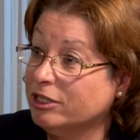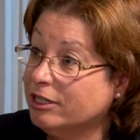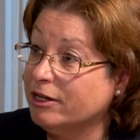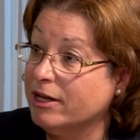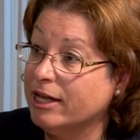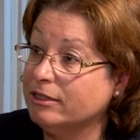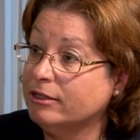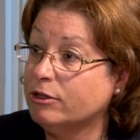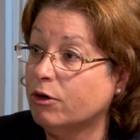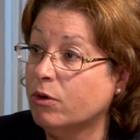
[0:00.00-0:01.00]
And
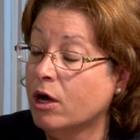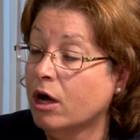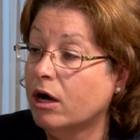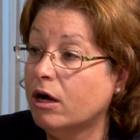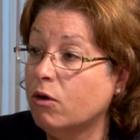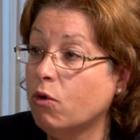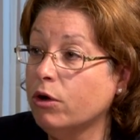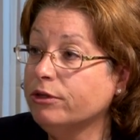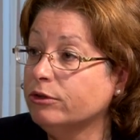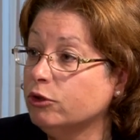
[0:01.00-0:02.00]
so
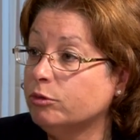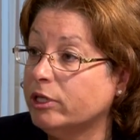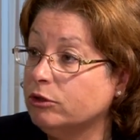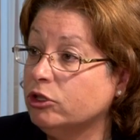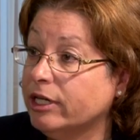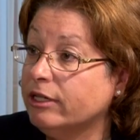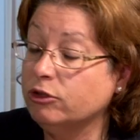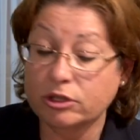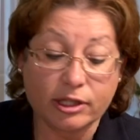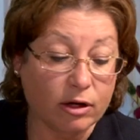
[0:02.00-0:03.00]
all those are special
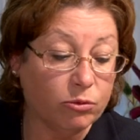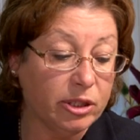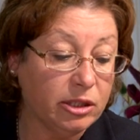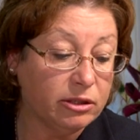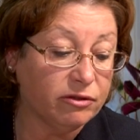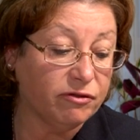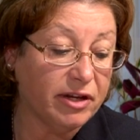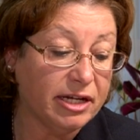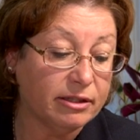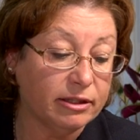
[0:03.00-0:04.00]
challenges that we need to
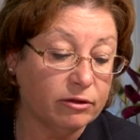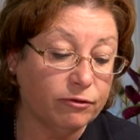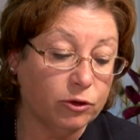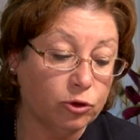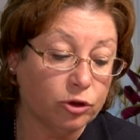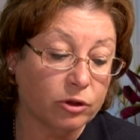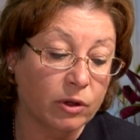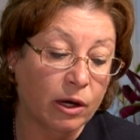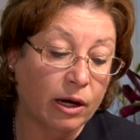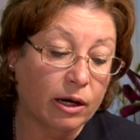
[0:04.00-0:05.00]
face in the future.
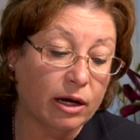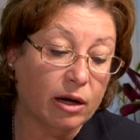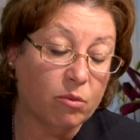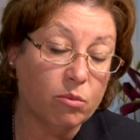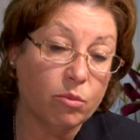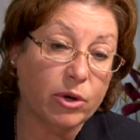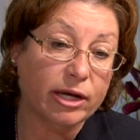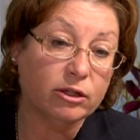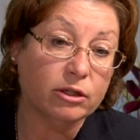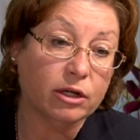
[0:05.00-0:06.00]

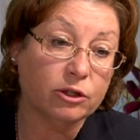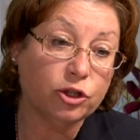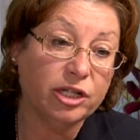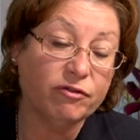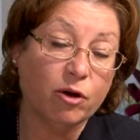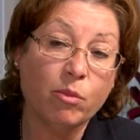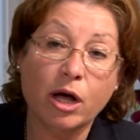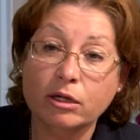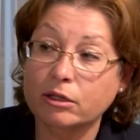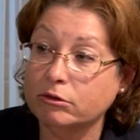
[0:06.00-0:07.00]
But chief
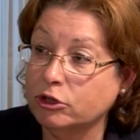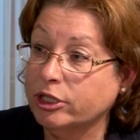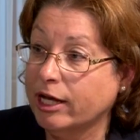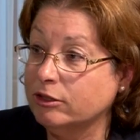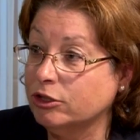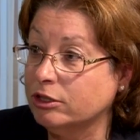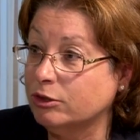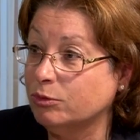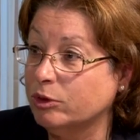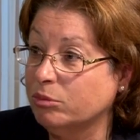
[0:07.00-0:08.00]
among those
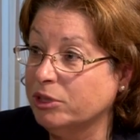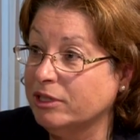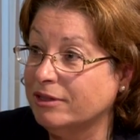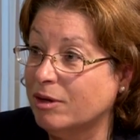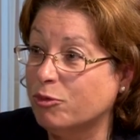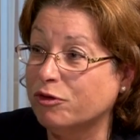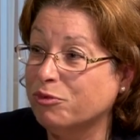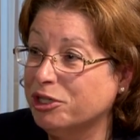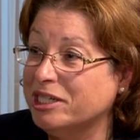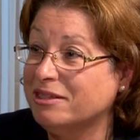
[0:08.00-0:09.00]
challenges will be the number of
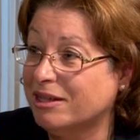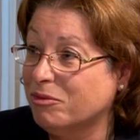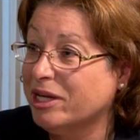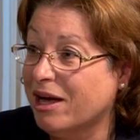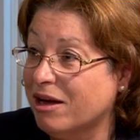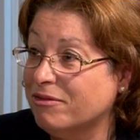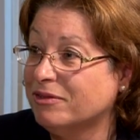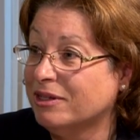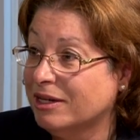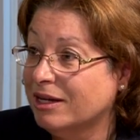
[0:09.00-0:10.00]
priests that we have.
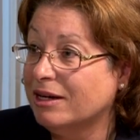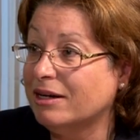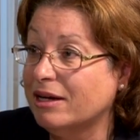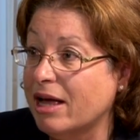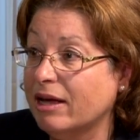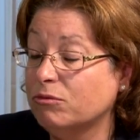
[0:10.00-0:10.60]
Yeah.